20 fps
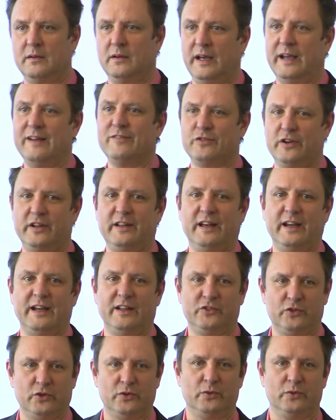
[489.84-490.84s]
every
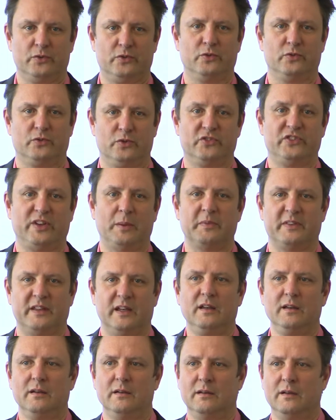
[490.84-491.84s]
day to
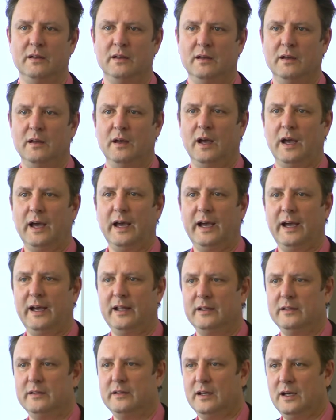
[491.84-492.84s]
something
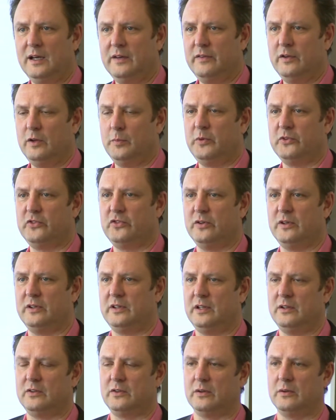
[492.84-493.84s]
and have an
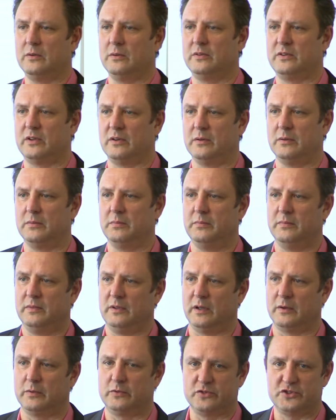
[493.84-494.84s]
opportunity to
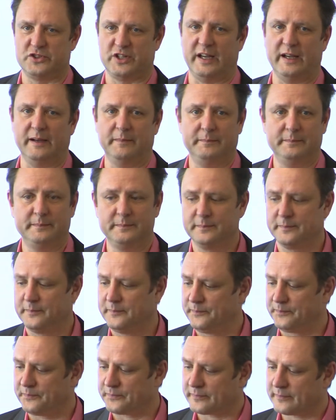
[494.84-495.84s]
share.
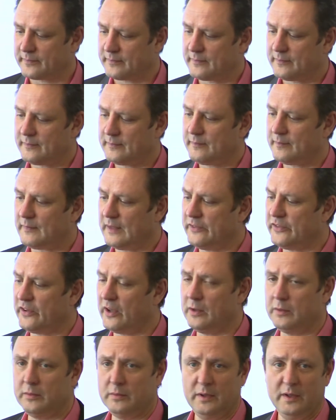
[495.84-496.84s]

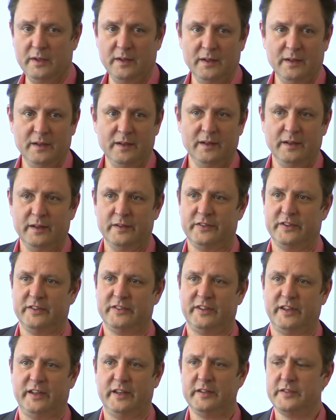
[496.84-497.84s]
So,
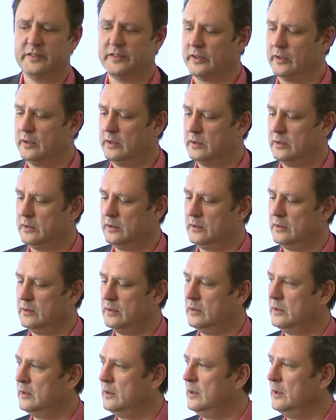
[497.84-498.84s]
6 years,
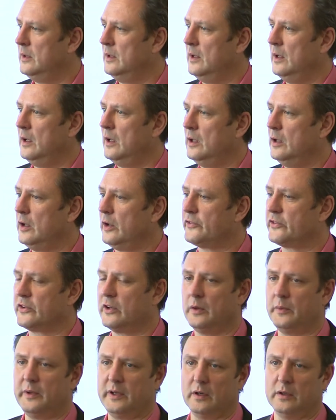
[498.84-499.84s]
lots
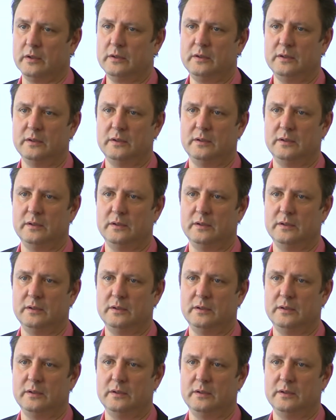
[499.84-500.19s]
going on.